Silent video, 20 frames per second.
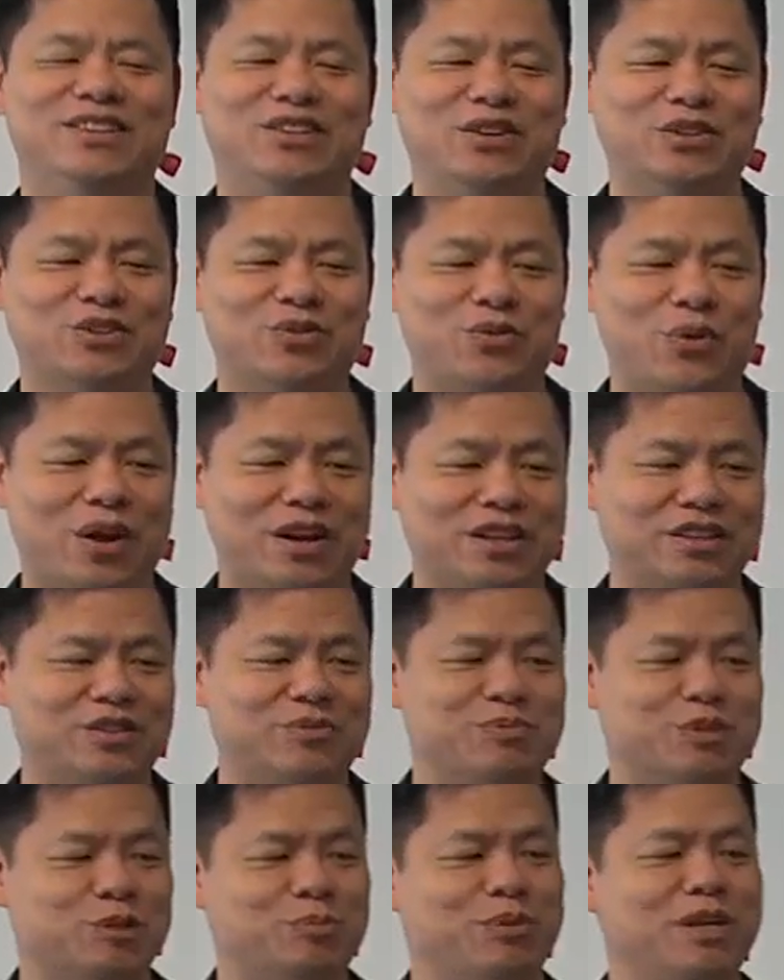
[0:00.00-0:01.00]
in terms of wanting to
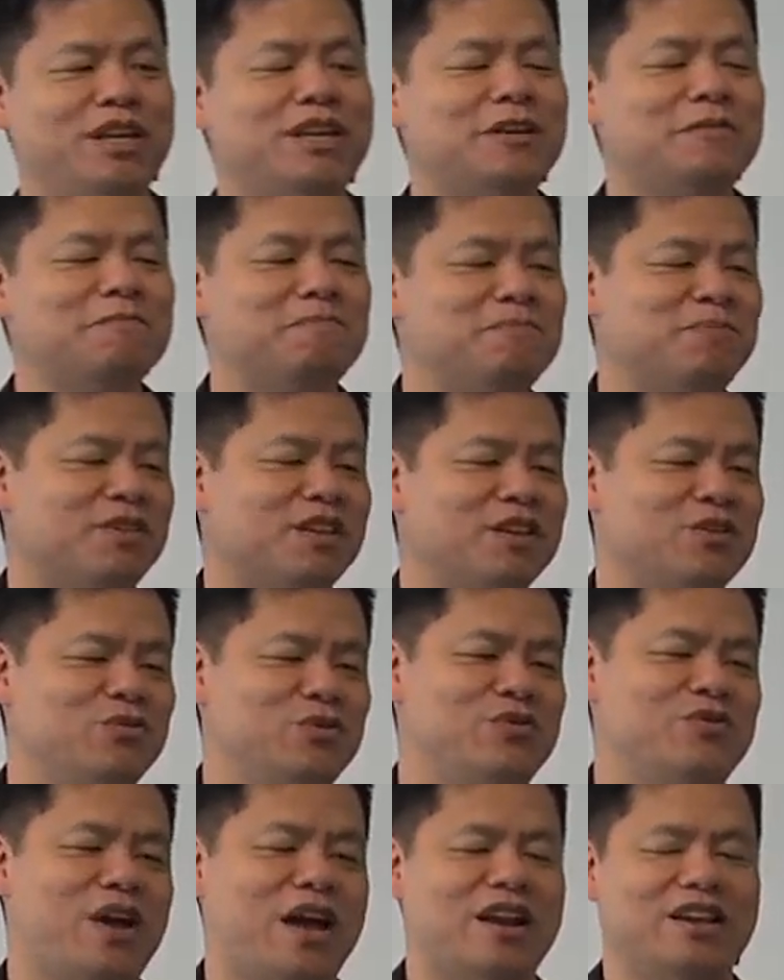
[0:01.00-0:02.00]
speak
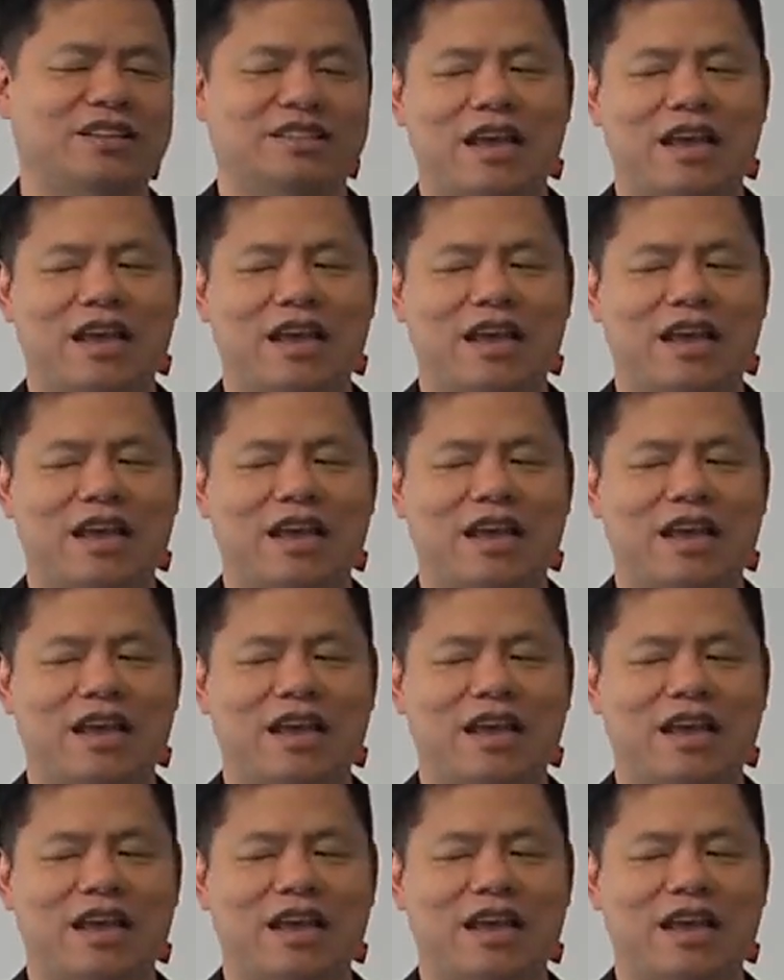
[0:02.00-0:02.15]
we've kind of